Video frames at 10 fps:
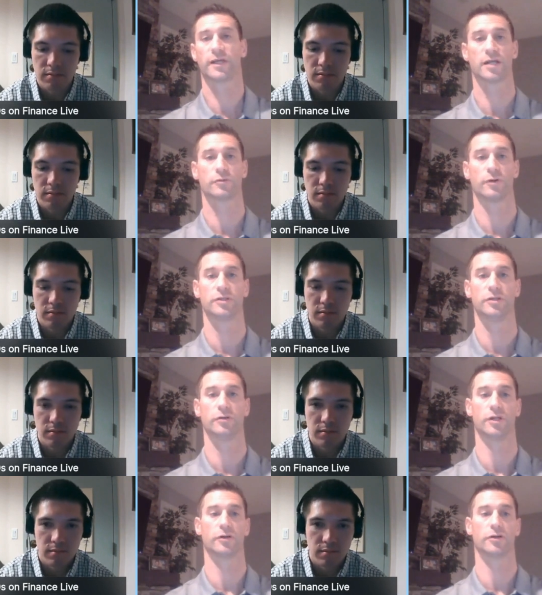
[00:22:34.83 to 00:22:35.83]
Speaker 1: a catch 22.
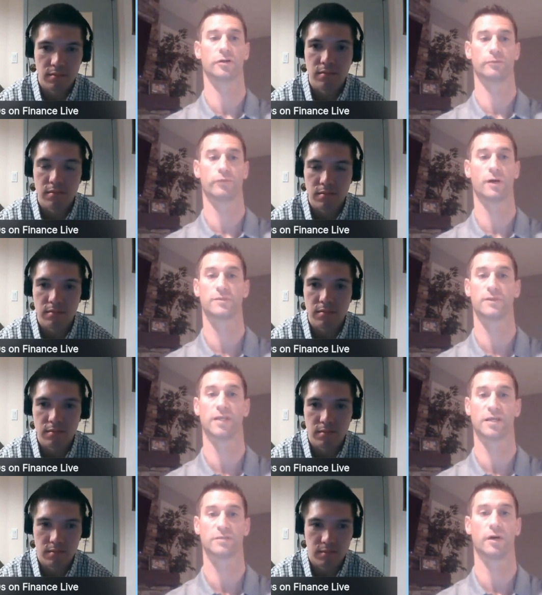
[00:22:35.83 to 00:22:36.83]
You know, you're, probably spend
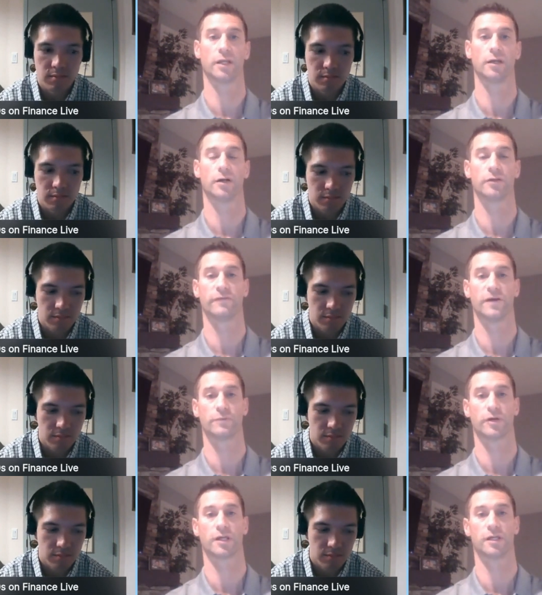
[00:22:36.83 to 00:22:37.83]
less money on your
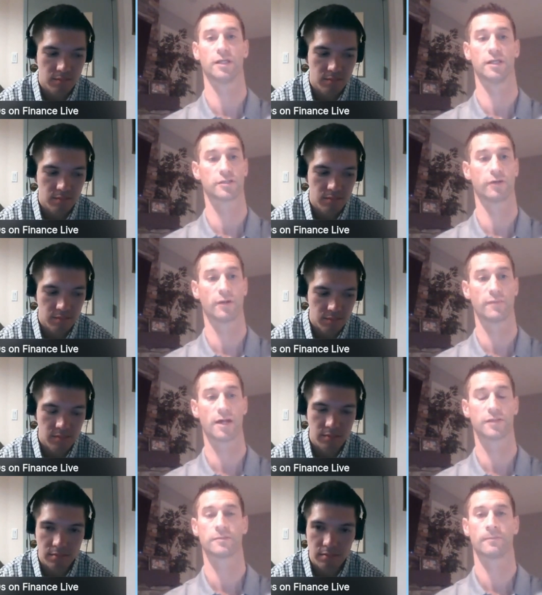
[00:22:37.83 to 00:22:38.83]
Facebook and Instagram
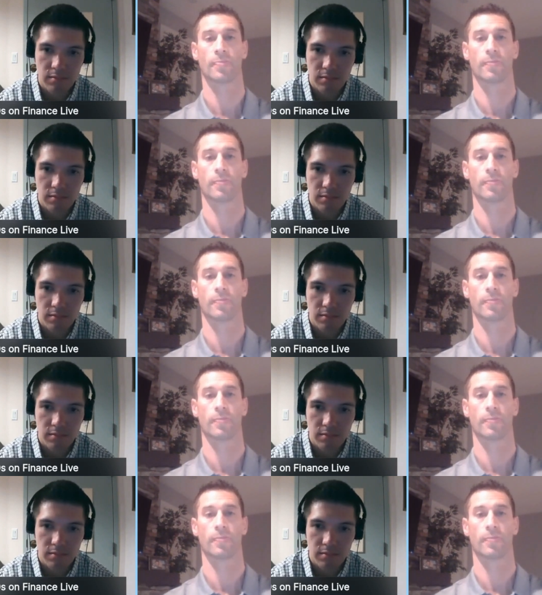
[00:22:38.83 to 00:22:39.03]
ads,